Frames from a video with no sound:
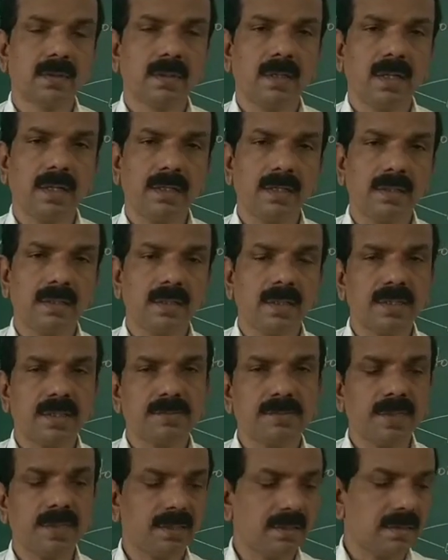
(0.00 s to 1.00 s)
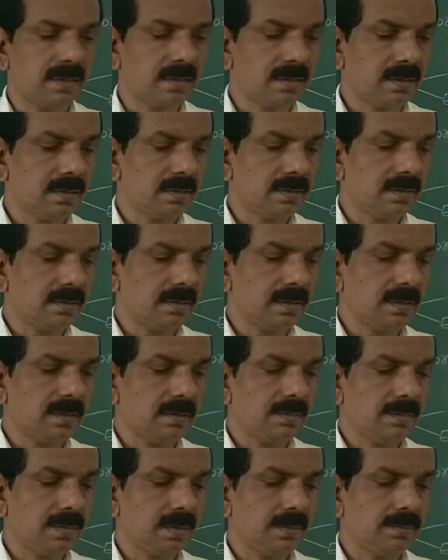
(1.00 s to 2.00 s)
And it has been
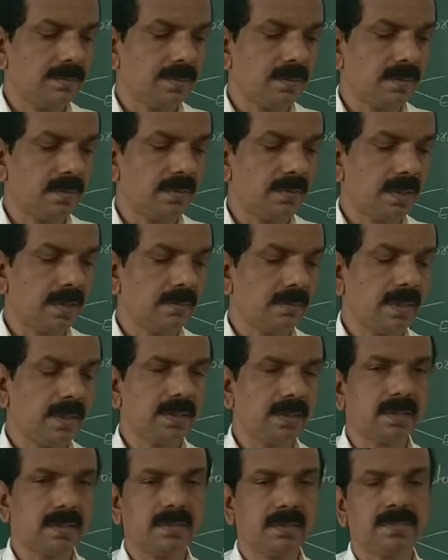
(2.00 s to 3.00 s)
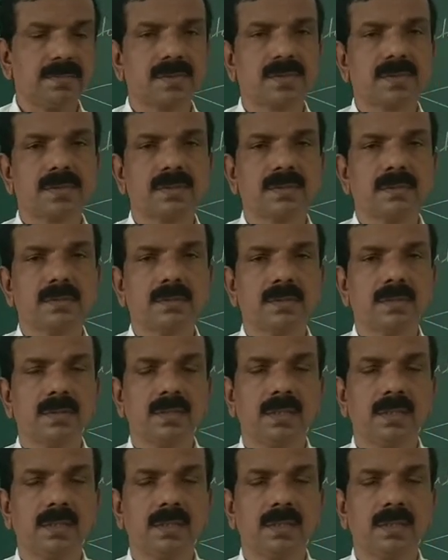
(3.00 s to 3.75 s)
proved by Sims